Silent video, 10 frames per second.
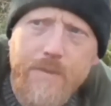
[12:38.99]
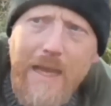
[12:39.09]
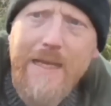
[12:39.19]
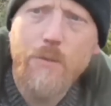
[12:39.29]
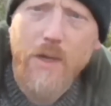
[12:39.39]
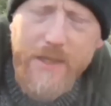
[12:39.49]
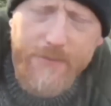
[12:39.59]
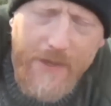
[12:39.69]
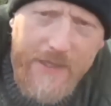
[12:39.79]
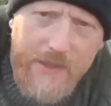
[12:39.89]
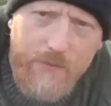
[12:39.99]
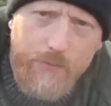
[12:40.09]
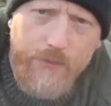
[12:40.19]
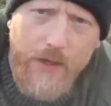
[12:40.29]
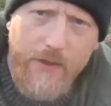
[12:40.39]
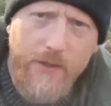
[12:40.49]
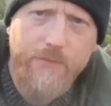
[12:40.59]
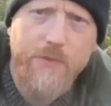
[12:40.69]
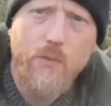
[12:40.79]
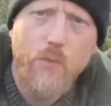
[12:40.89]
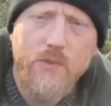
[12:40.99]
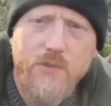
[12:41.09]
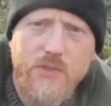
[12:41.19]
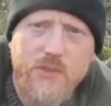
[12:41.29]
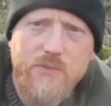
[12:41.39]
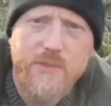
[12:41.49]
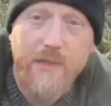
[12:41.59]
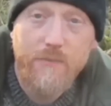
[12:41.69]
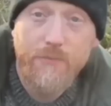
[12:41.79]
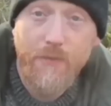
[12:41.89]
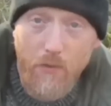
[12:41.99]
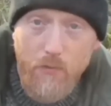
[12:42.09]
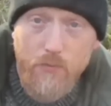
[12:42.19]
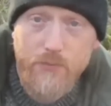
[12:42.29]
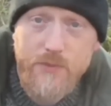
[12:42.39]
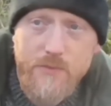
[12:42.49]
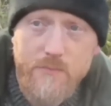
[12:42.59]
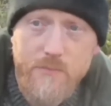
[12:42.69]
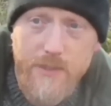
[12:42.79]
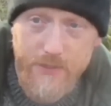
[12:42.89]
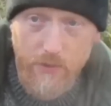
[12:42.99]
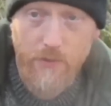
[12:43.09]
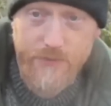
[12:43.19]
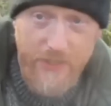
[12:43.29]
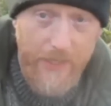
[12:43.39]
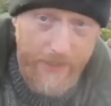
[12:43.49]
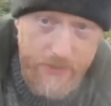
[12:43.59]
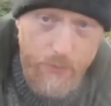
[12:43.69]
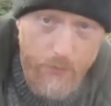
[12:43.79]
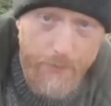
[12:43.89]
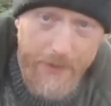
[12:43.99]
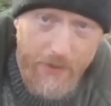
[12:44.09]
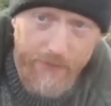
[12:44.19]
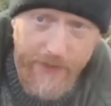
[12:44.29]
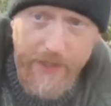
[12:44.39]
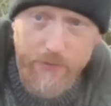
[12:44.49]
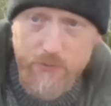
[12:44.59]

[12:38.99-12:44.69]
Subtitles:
Anyway, if any of you want to get involved in the live chat and actually want to be on there,